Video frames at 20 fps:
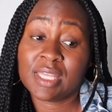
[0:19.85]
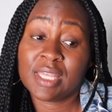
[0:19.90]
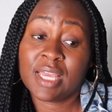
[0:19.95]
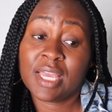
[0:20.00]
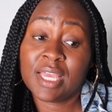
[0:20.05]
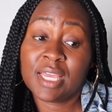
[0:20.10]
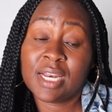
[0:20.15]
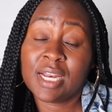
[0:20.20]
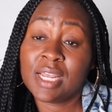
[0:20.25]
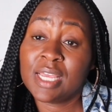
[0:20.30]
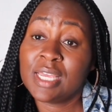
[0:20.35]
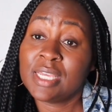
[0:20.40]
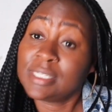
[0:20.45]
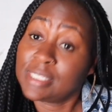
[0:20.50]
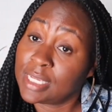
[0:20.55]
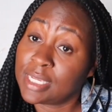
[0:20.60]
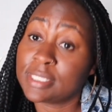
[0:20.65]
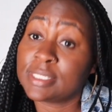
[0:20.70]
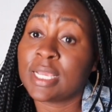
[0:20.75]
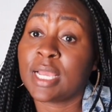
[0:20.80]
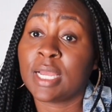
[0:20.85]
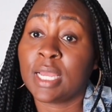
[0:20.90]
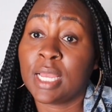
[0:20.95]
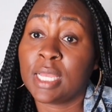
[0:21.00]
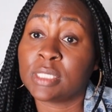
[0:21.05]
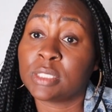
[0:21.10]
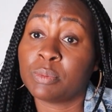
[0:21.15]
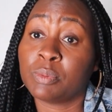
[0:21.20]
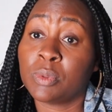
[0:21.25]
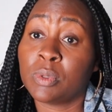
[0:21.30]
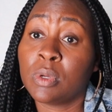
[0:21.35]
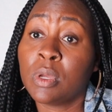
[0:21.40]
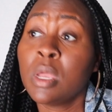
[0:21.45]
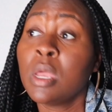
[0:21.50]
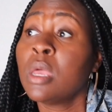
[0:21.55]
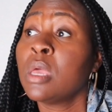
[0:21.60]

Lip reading: that it's anti-gospel.